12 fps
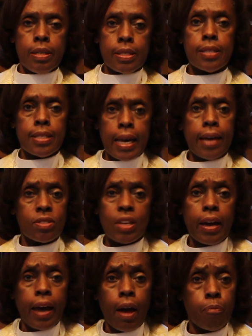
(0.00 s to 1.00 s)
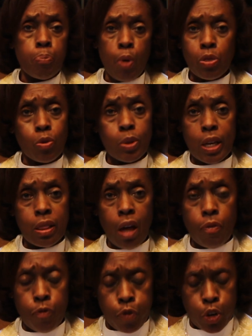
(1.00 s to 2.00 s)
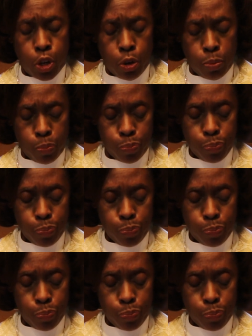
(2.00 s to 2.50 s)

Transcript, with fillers: He says, yes, I have brotherly love for you.